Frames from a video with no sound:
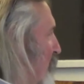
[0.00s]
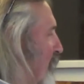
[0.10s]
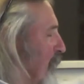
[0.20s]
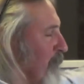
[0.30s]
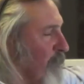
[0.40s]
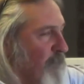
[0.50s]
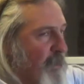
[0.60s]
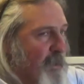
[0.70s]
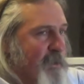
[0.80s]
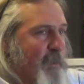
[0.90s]
you know,
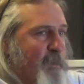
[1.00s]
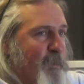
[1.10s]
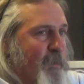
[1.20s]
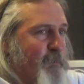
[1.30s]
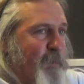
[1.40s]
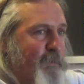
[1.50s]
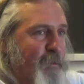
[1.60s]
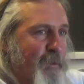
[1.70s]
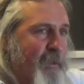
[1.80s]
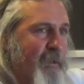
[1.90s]
acceptable beef
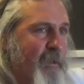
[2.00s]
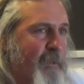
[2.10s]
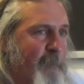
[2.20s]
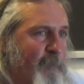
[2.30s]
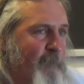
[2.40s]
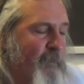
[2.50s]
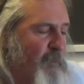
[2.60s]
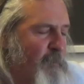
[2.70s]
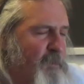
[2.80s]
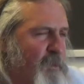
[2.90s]
jerky or not.
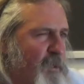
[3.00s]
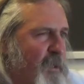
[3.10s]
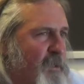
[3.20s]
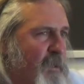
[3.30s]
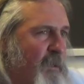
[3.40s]
What's a judge?